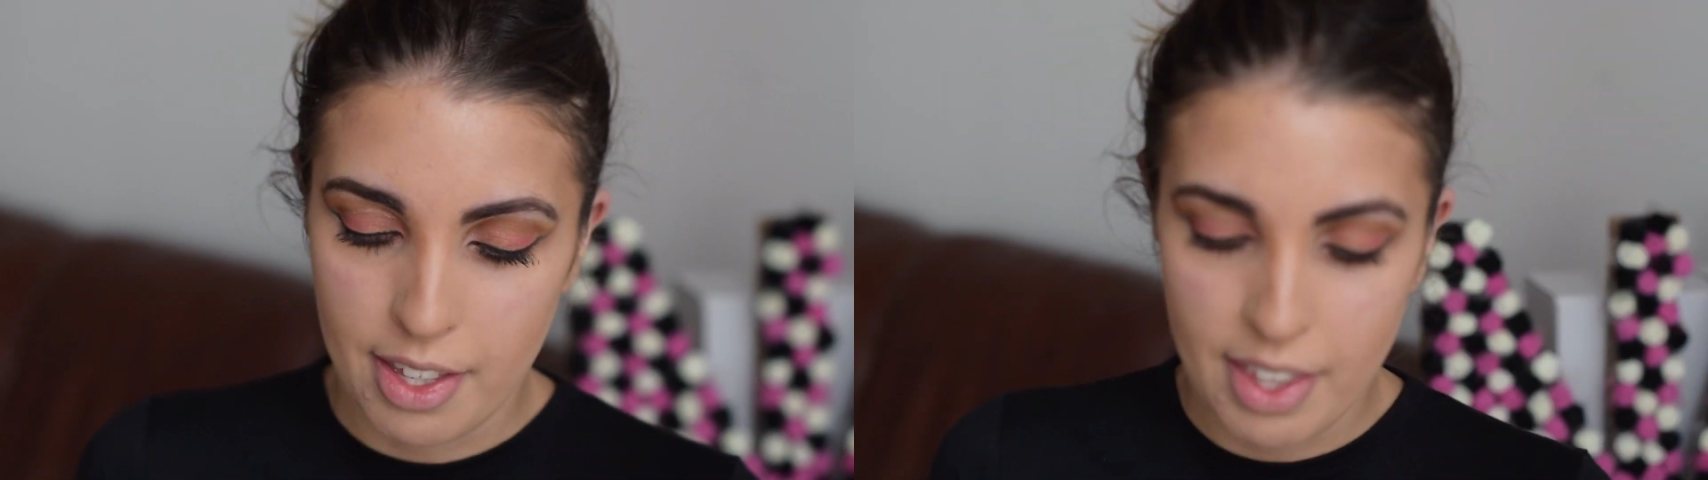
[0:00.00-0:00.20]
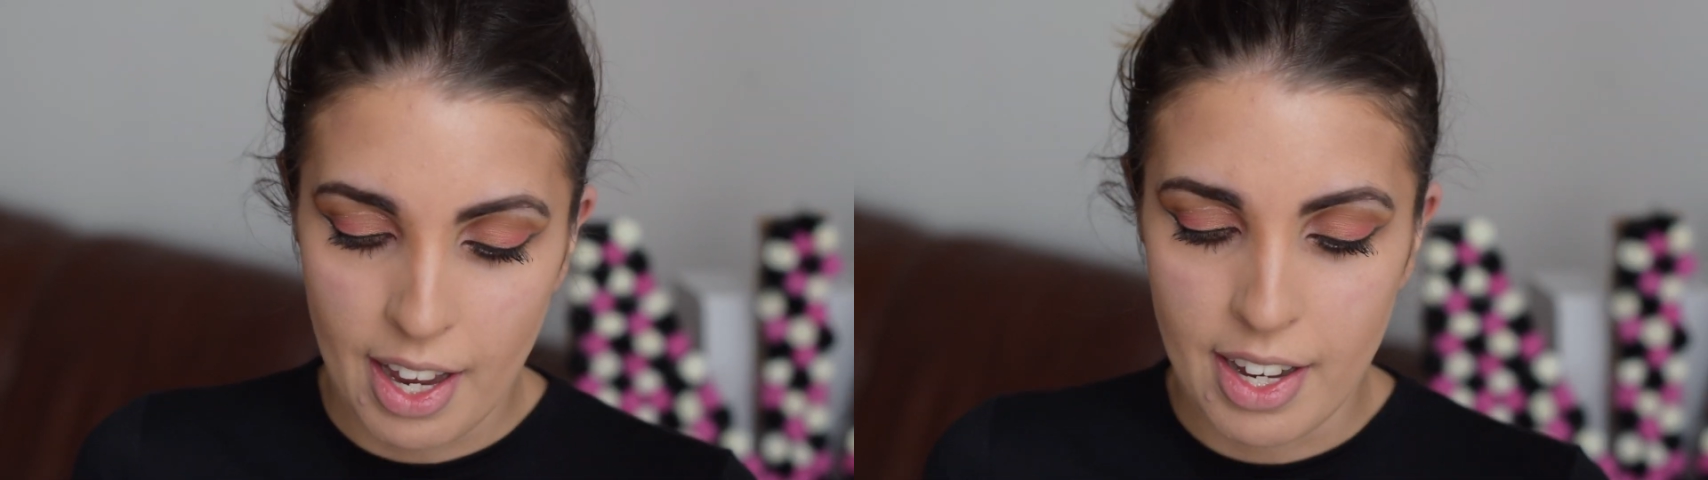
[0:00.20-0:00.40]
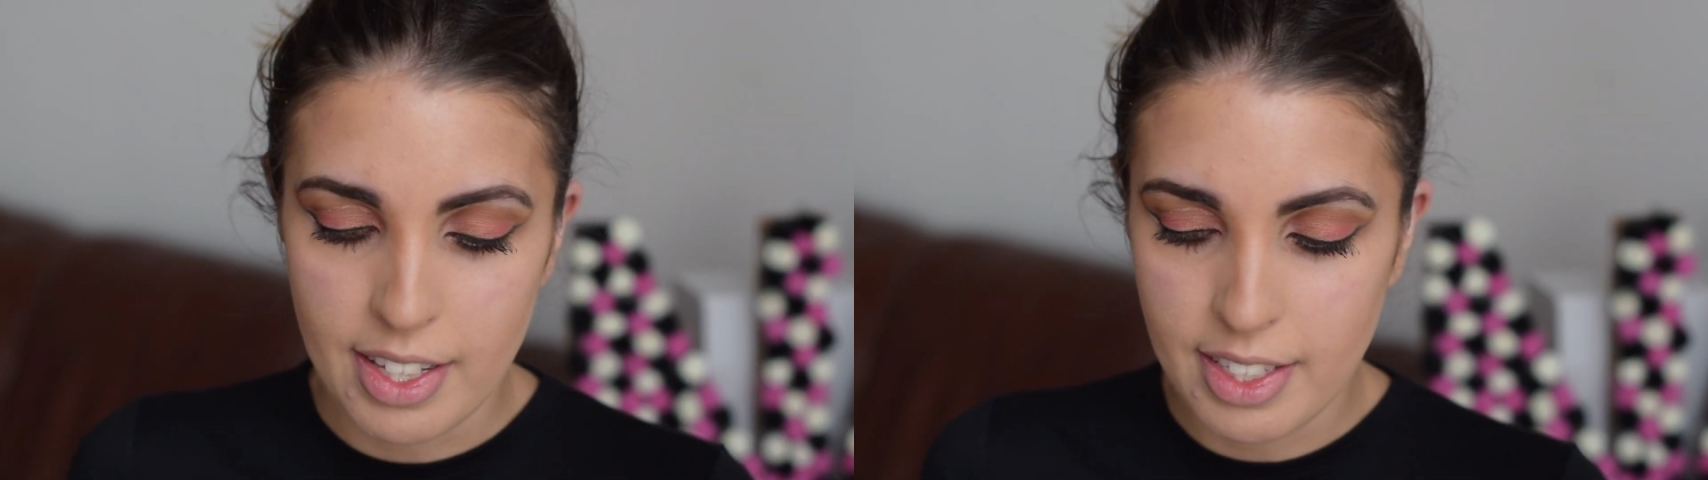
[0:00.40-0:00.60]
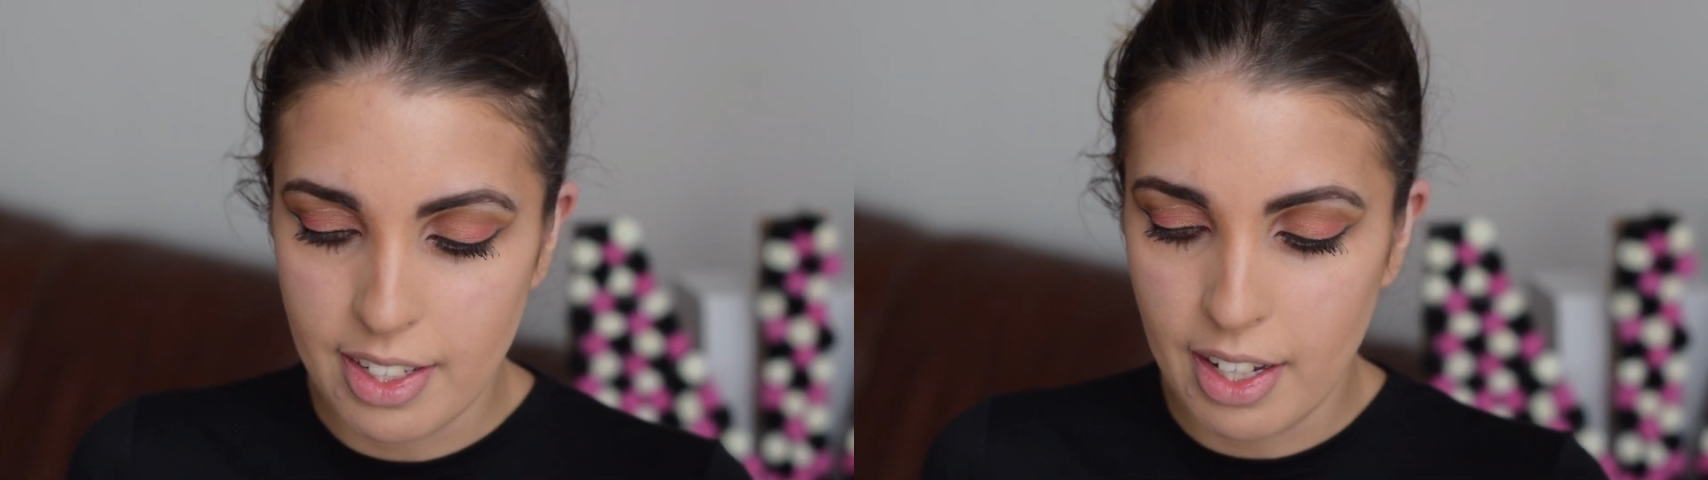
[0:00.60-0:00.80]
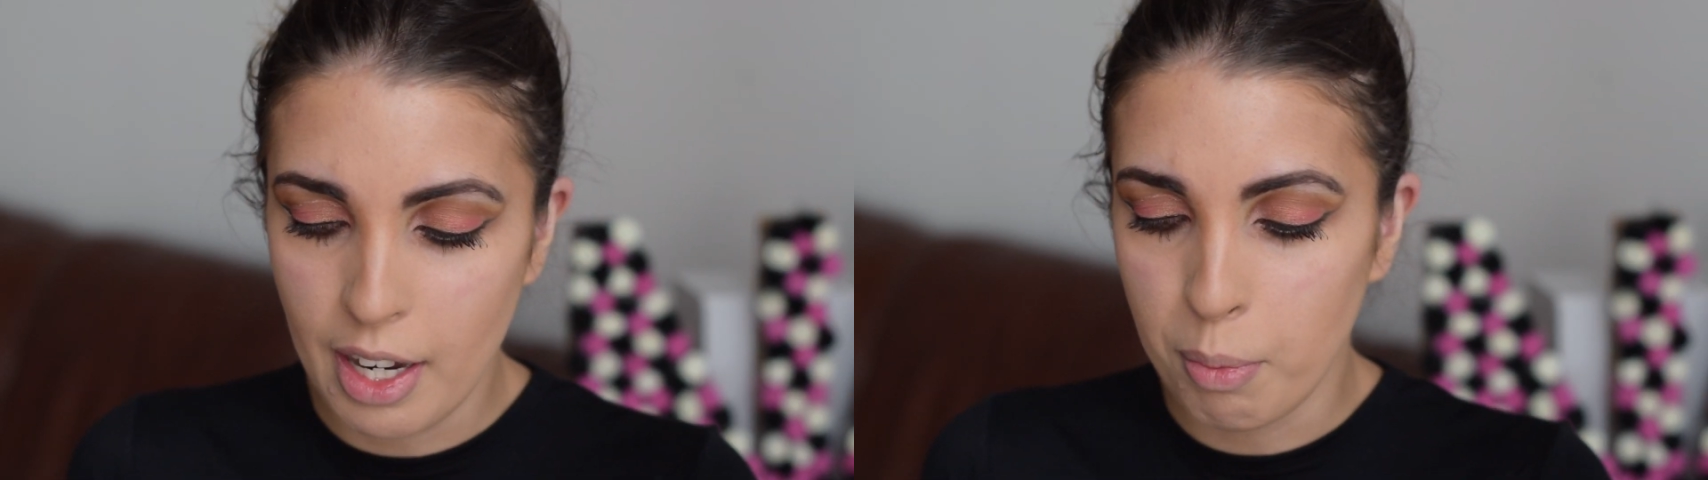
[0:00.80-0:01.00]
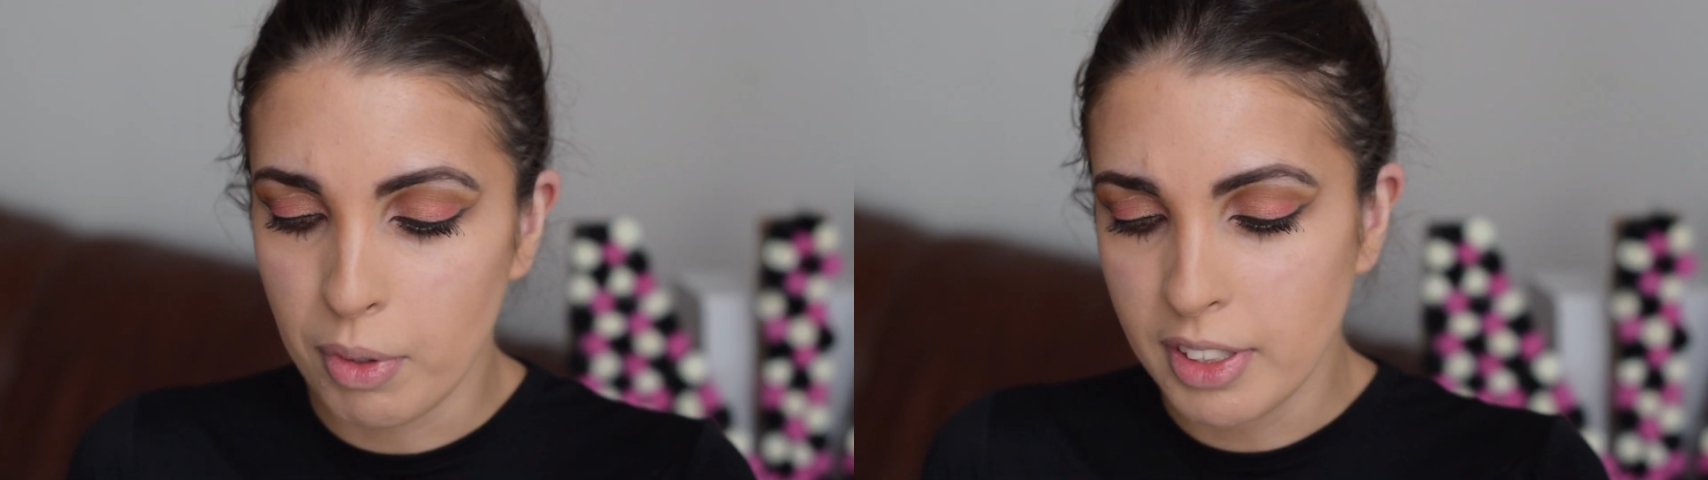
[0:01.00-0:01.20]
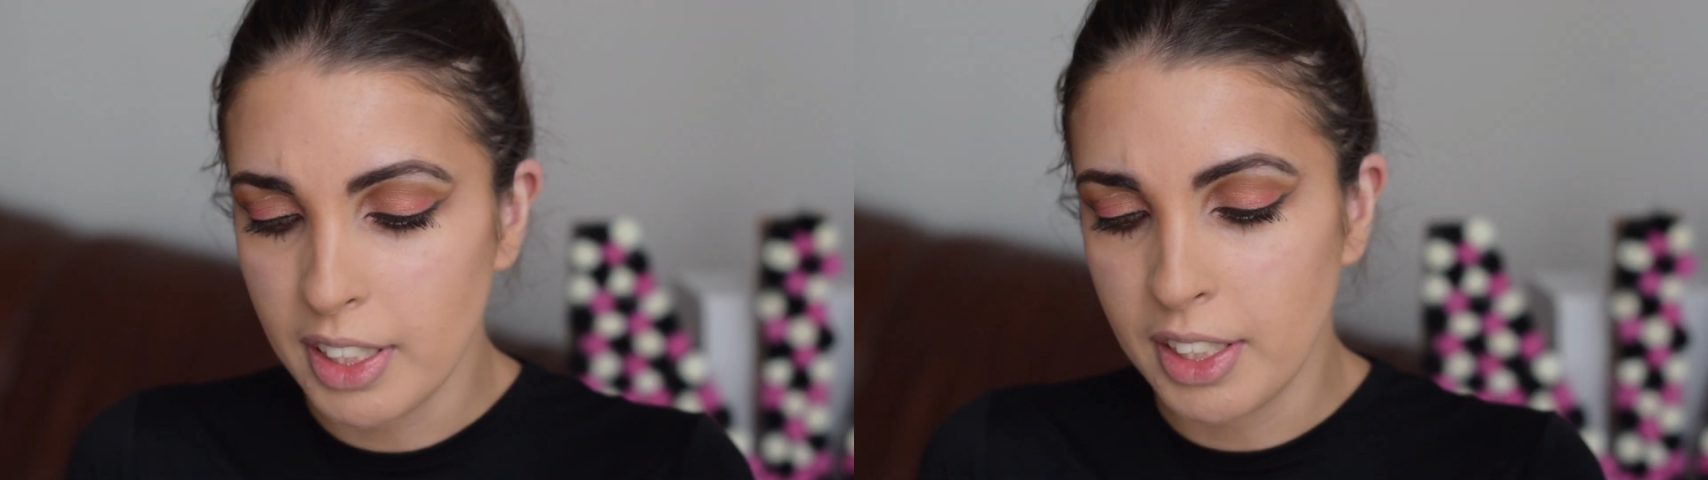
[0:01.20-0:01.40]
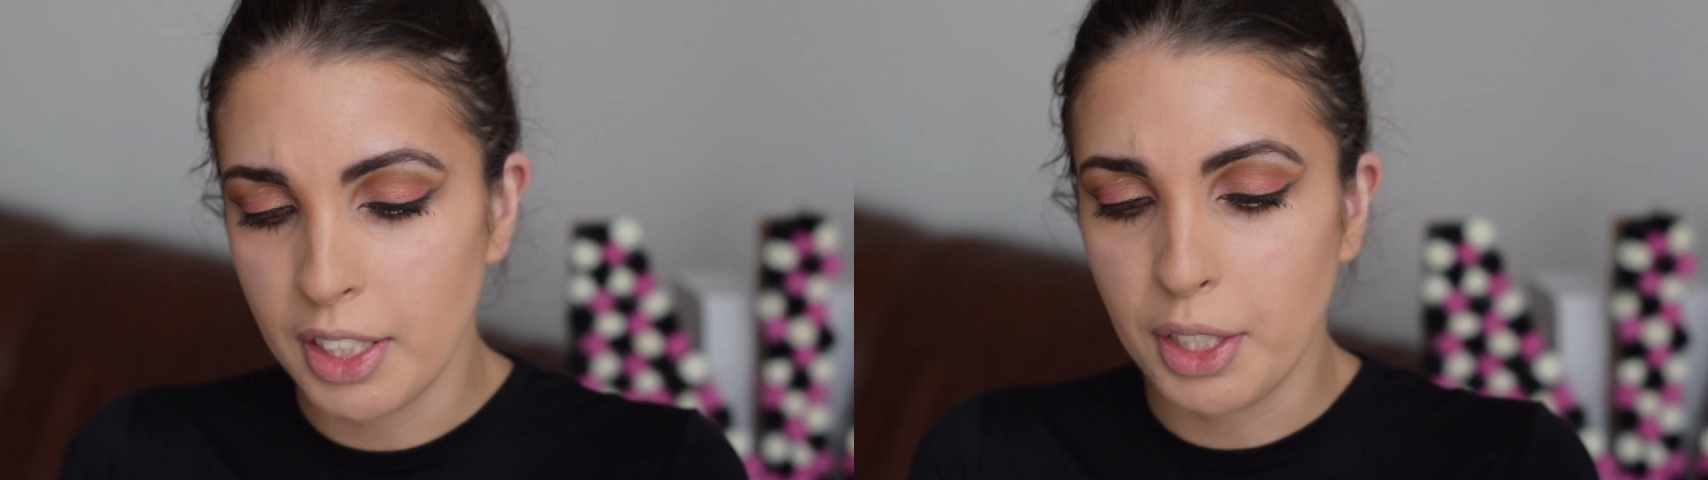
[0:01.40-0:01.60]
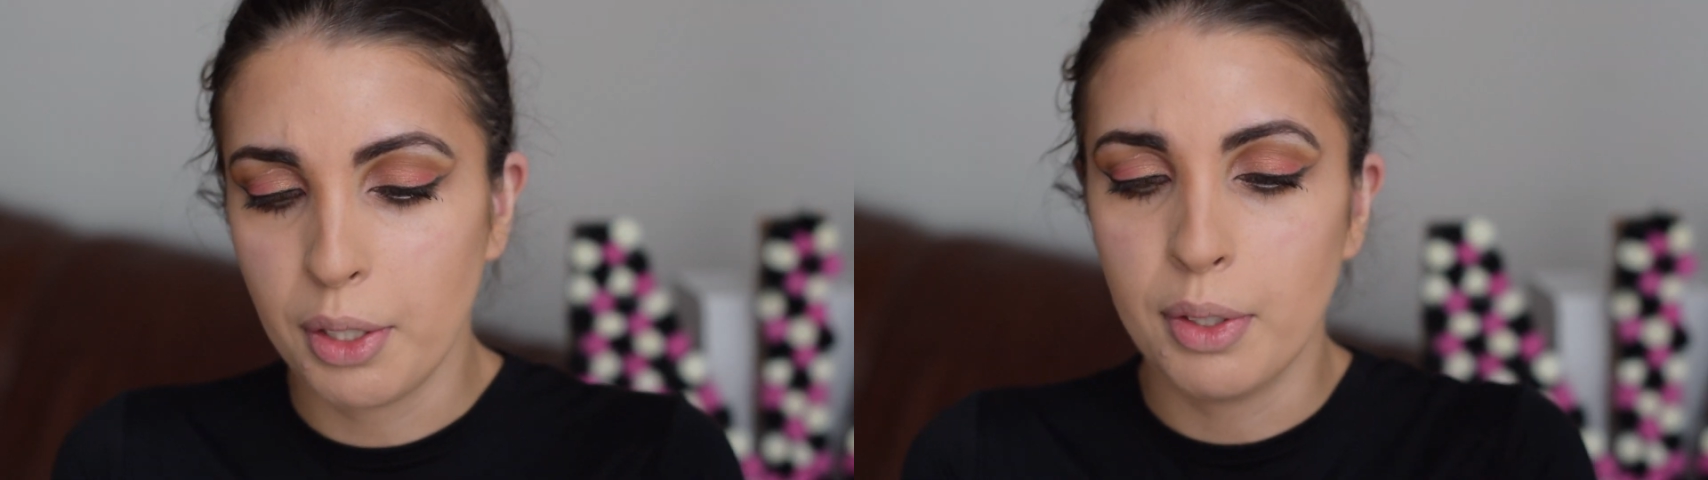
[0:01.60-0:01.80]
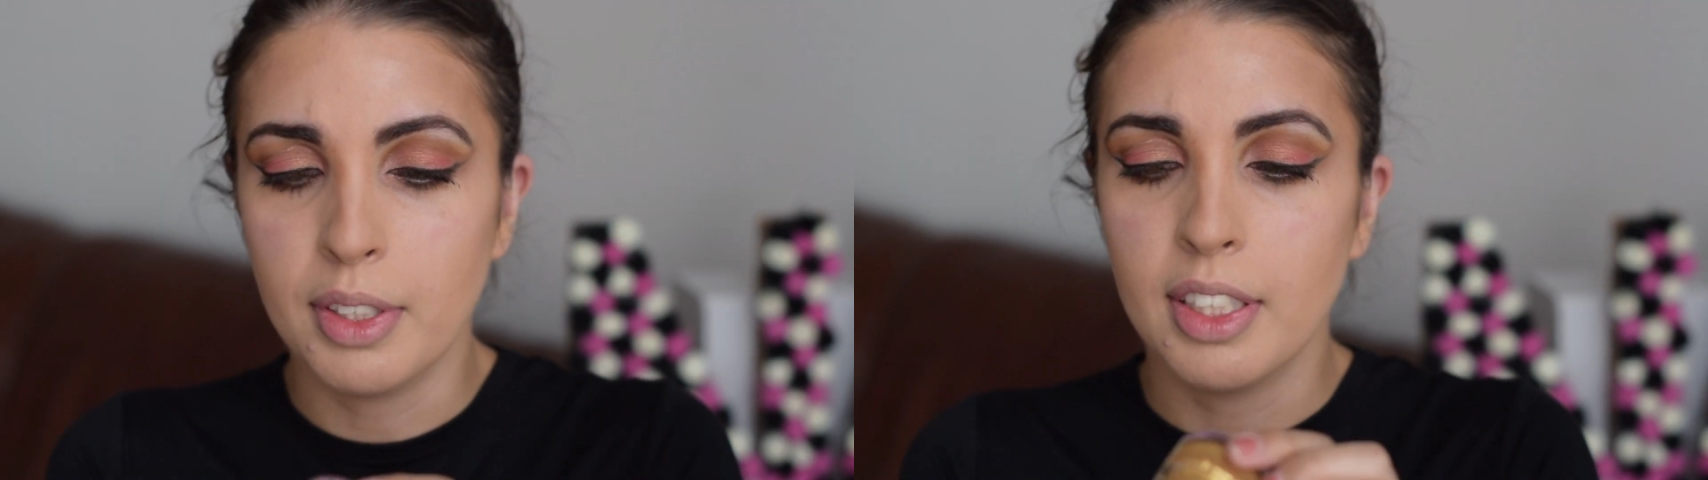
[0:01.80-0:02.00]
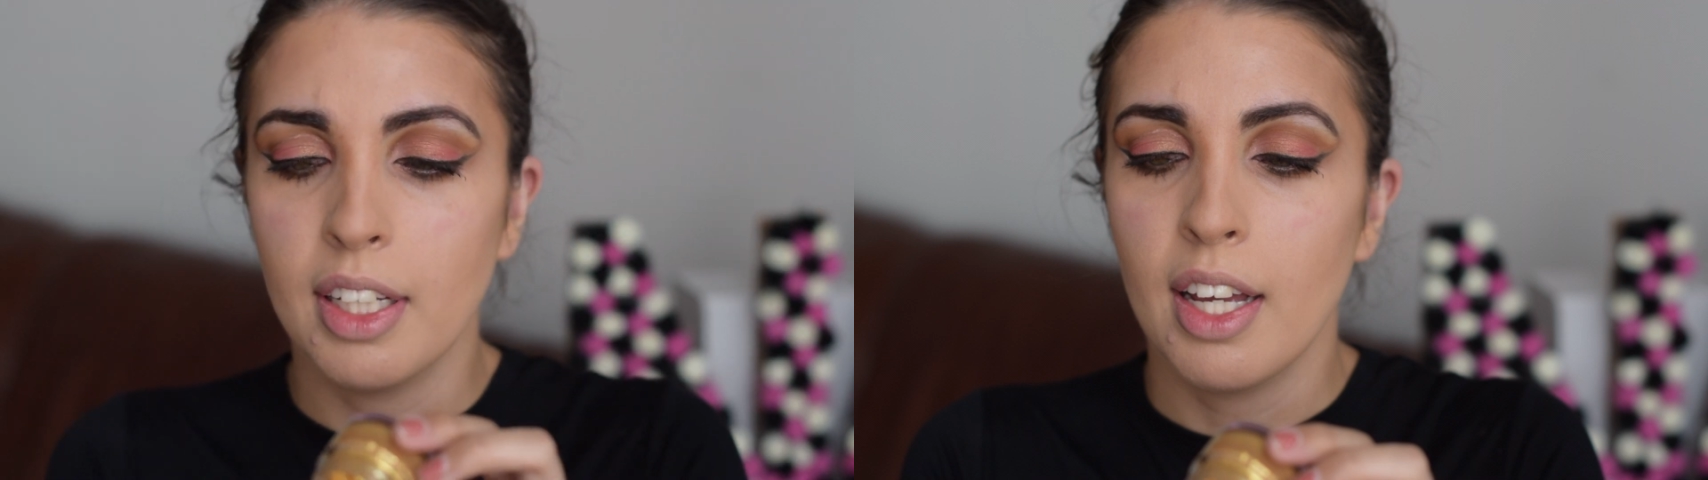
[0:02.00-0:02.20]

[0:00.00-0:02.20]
that I wanted to use